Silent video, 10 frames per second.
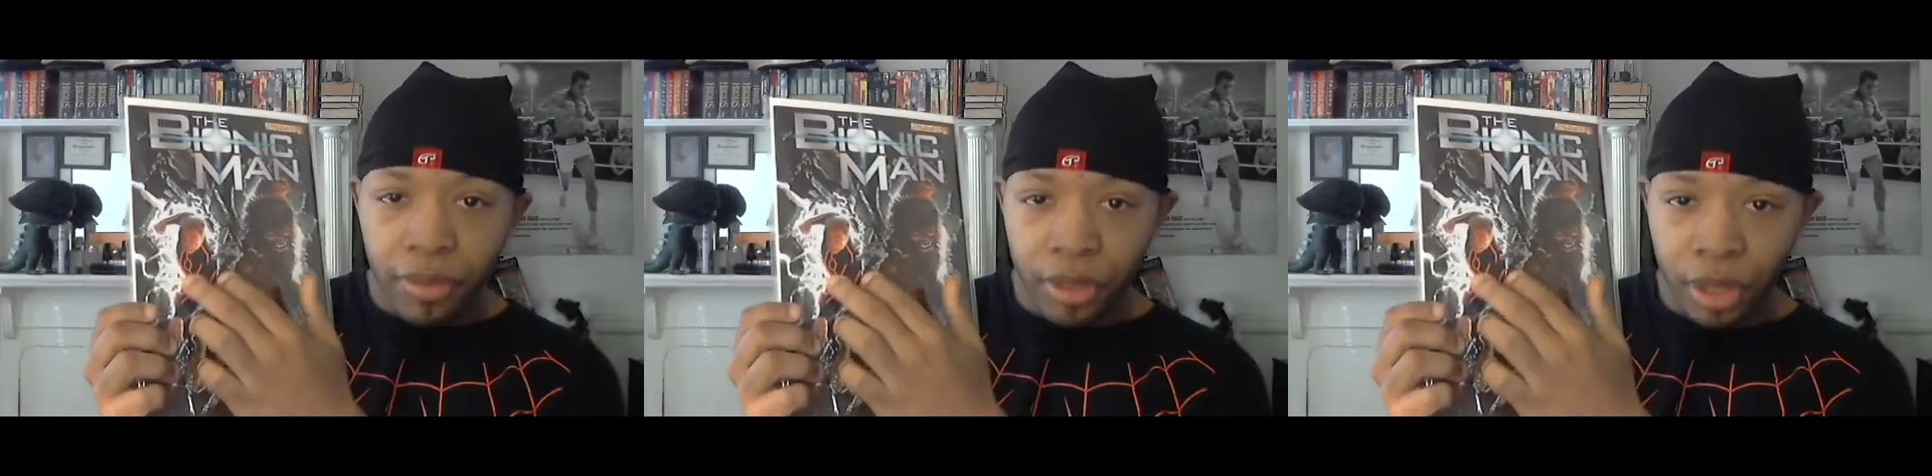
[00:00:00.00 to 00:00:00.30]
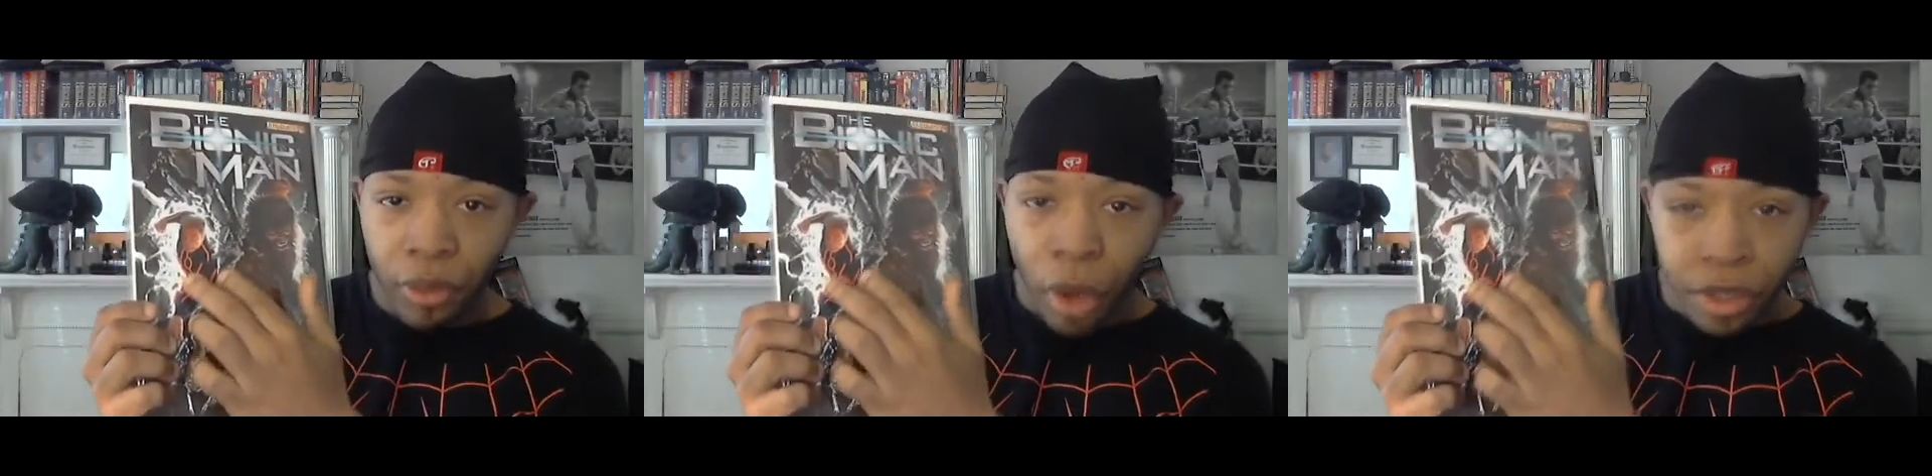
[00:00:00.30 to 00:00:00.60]

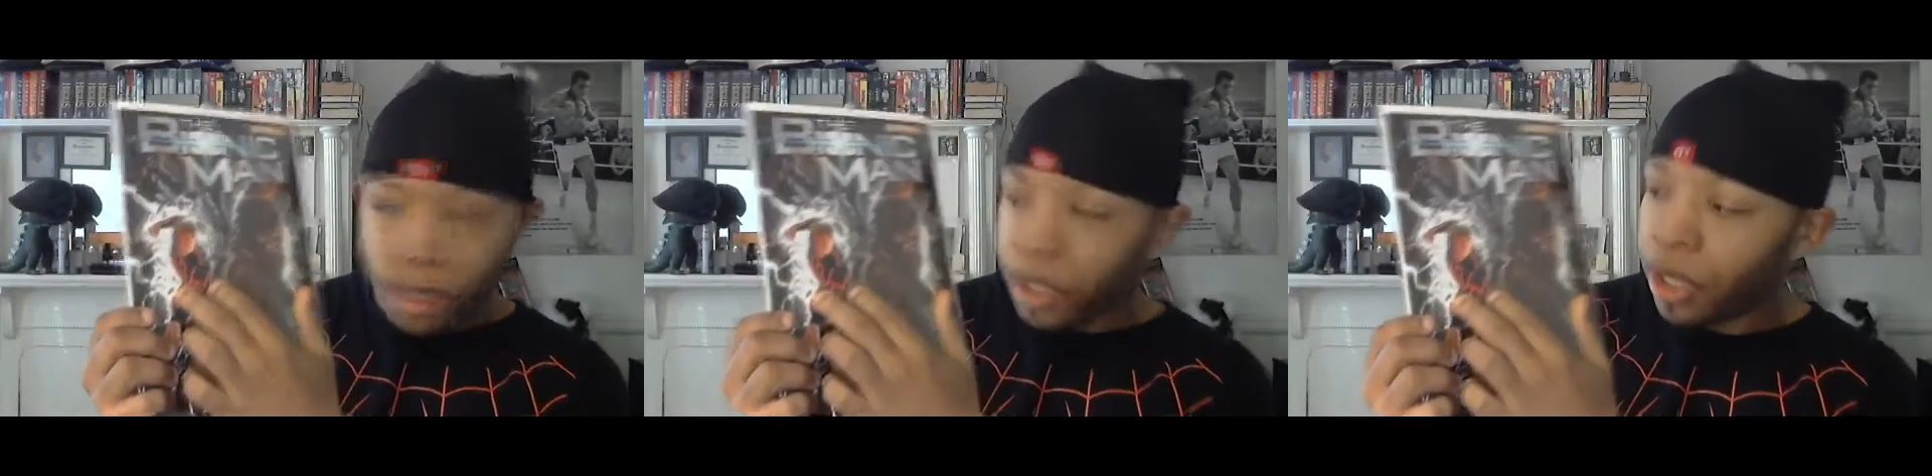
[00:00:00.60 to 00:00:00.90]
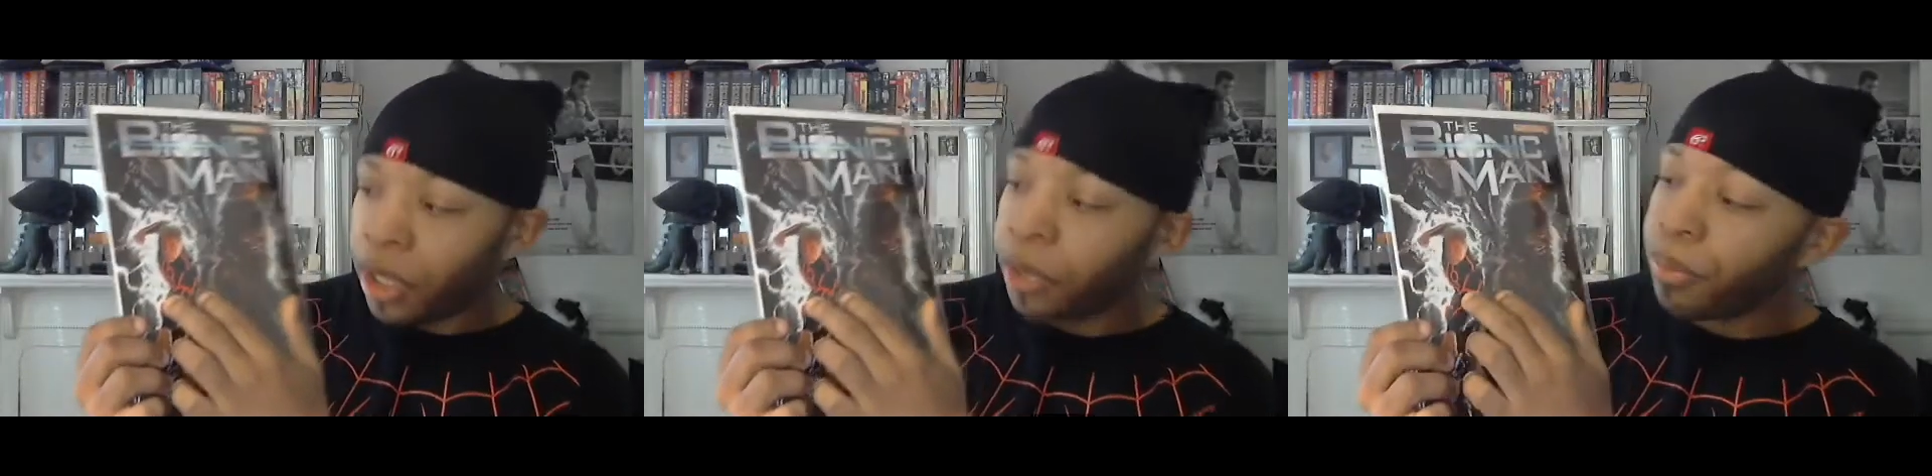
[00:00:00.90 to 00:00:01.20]
Steve Austin
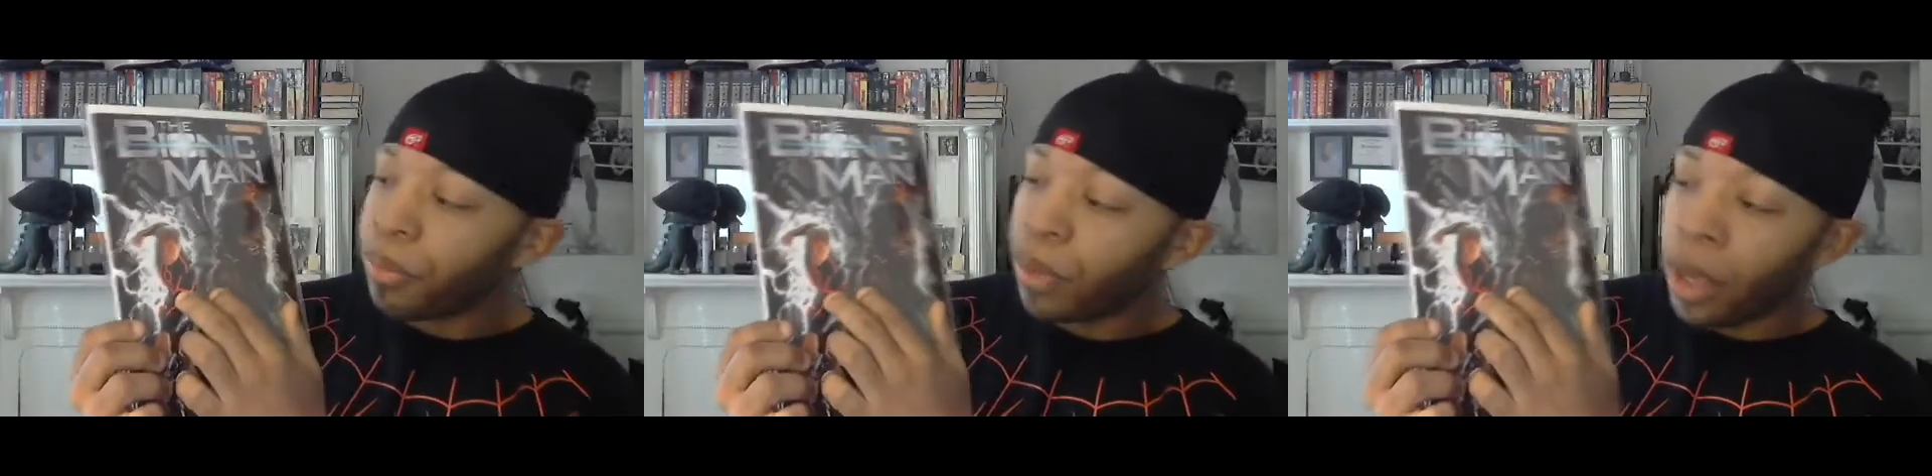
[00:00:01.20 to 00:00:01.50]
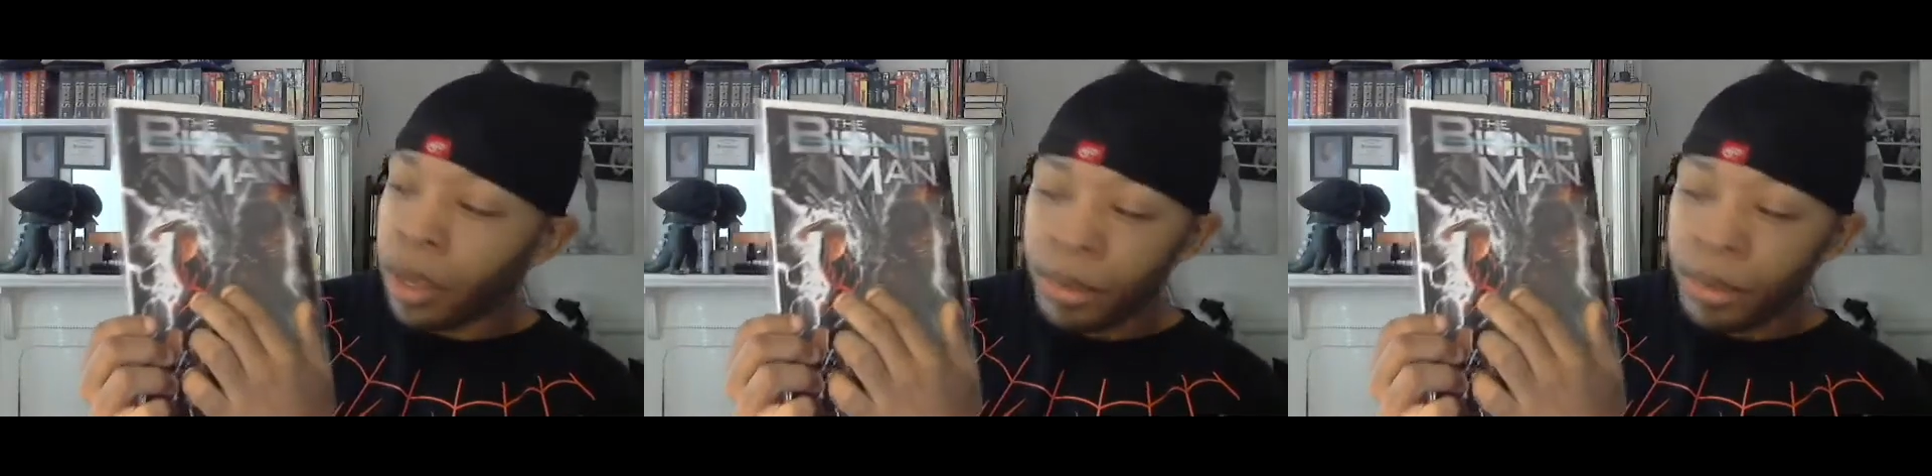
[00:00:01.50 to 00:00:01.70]
here, uh,